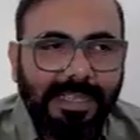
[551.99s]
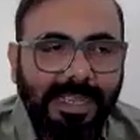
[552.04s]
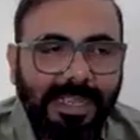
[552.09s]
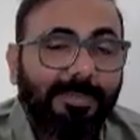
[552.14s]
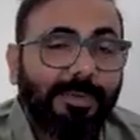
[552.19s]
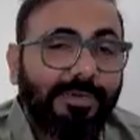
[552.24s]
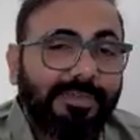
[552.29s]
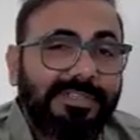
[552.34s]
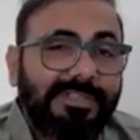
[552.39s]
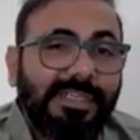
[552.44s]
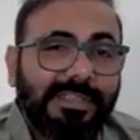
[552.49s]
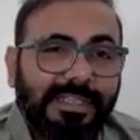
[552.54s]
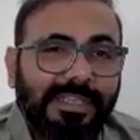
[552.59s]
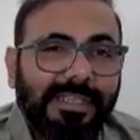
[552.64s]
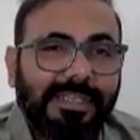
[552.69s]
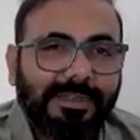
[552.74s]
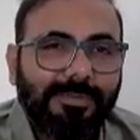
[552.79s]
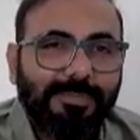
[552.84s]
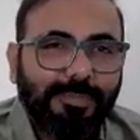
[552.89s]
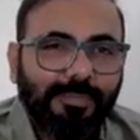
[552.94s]
I'm not saying
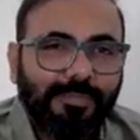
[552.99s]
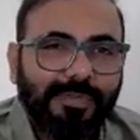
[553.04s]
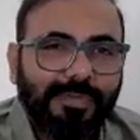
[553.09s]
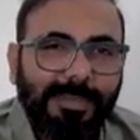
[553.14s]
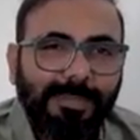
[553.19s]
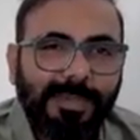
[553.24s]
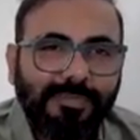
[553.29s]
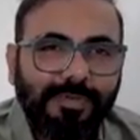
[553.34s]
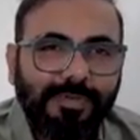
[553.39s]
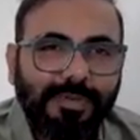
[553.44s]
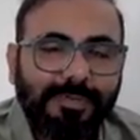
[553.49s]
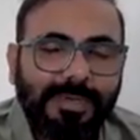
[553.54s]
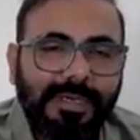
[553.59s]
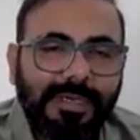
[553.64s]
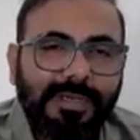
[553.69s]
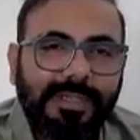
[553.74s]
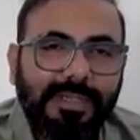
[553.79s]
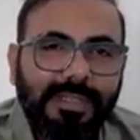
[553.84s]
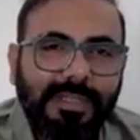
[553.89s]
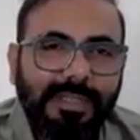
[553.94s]
they come week before,
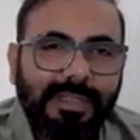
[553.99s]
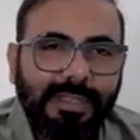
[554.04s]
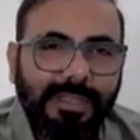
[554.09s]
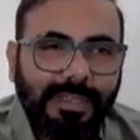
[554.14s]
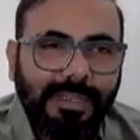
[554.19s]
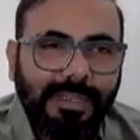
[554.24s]
but